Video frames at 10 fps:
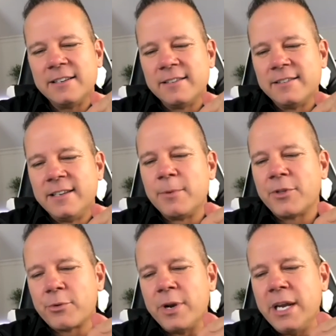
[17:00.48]
Number
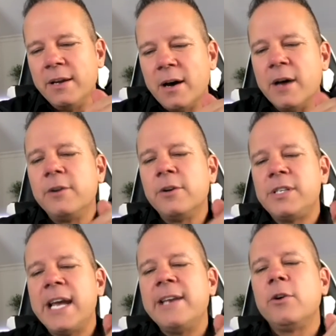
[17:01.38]
three,
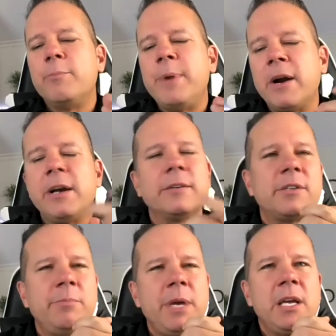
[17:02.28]
understand your barriers
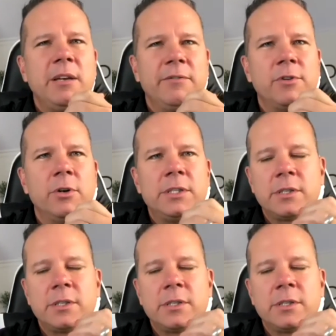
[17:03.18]
to being influenced.